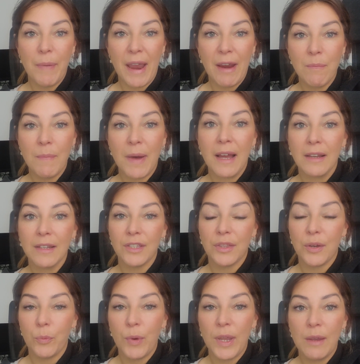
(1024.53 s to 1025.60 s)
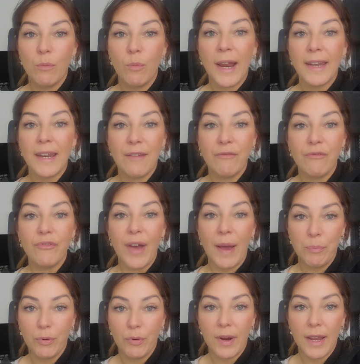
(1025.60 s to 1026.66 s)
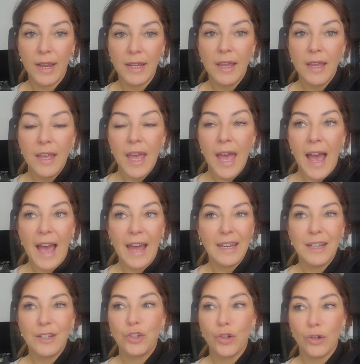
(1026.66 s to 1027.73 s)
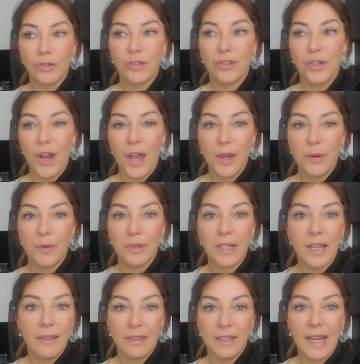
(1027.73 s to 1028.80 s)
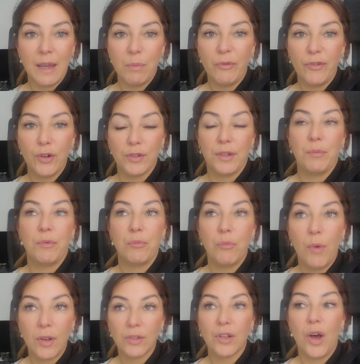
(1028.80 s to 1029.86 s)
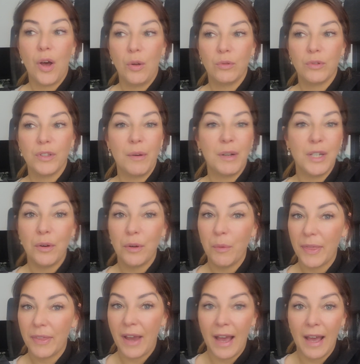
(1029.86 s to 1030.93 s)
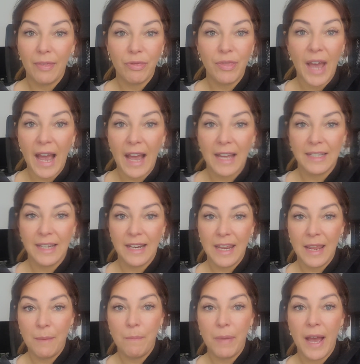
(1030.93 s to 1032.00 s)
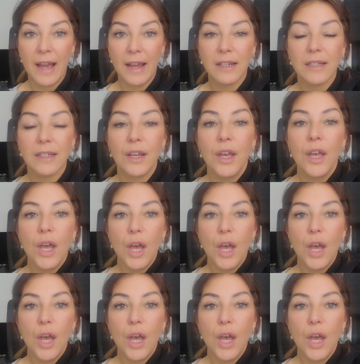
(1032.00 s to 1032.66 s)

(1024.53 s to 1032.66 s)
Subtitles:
Bear in mind that we went in February and it just snowed like the day before. So it was cold. So I don't know whether that had any impact.